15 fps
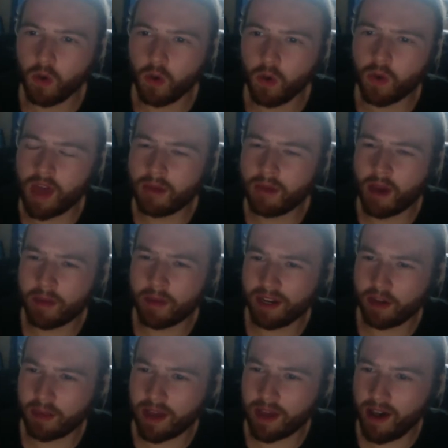that might be a little
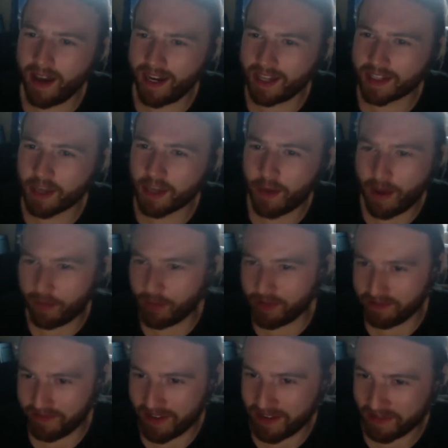bit high. Let's go
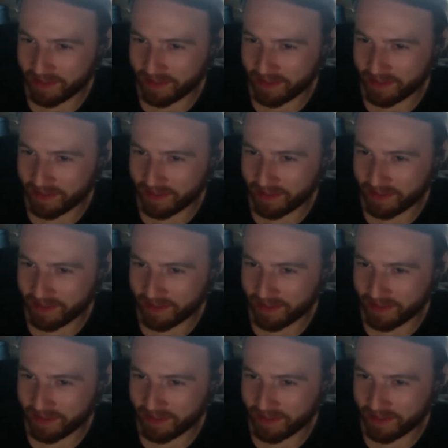8.5.